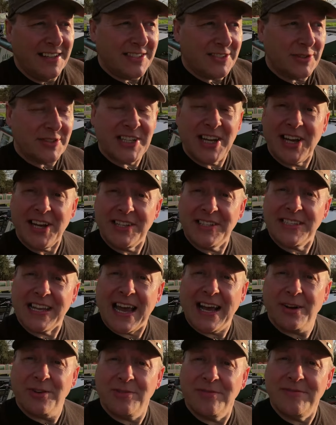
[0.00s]
So it turns
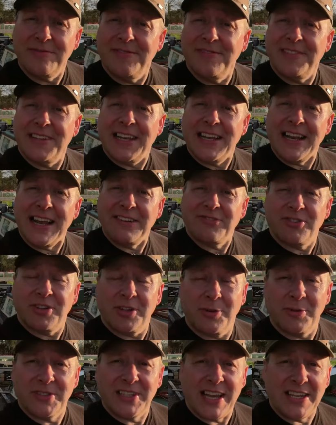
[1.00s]
out the
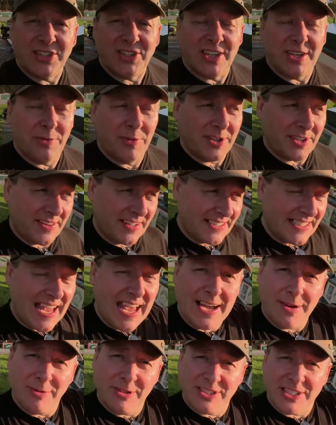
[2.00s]
electric was actually one of the
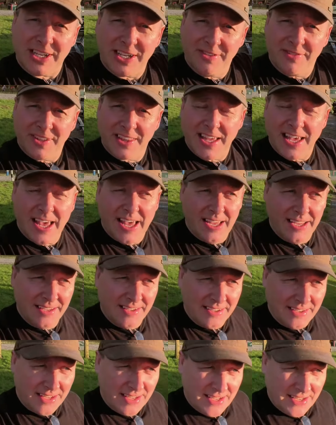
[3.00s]
towers over there
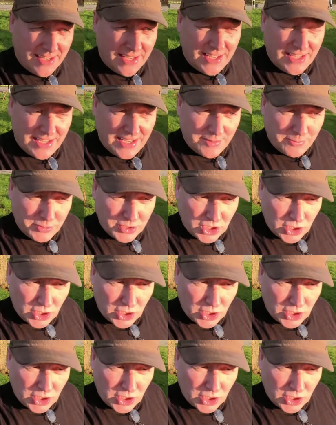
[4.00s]
and was